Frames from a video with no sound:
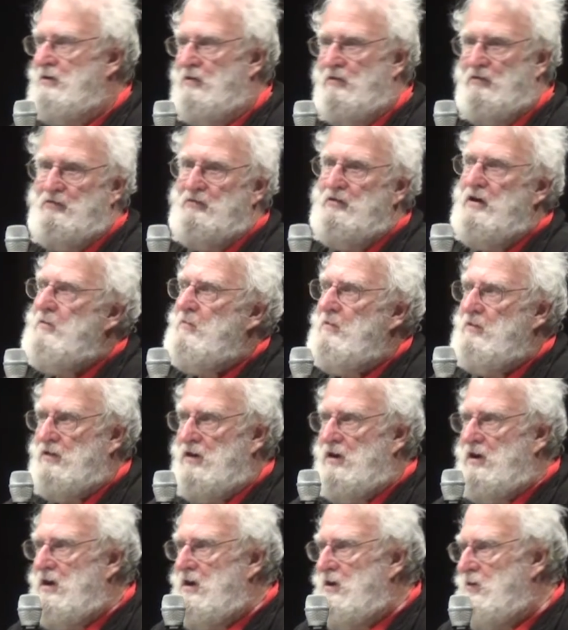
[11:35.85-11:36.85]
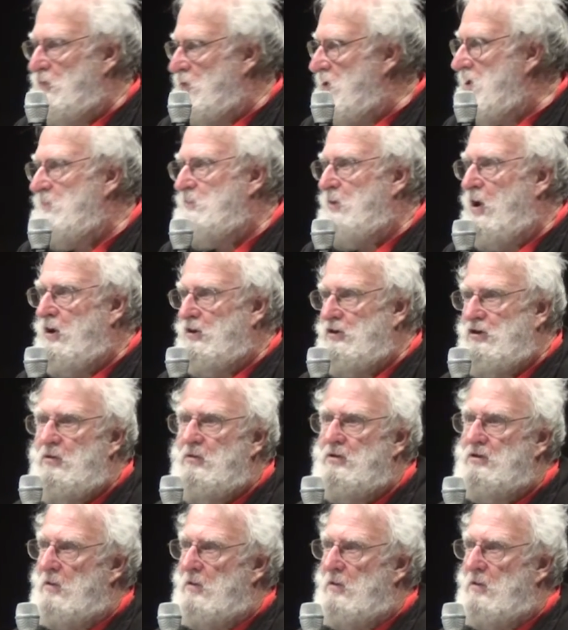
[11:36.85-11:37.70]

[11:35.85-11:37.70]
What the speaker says: your secret key you keep on you,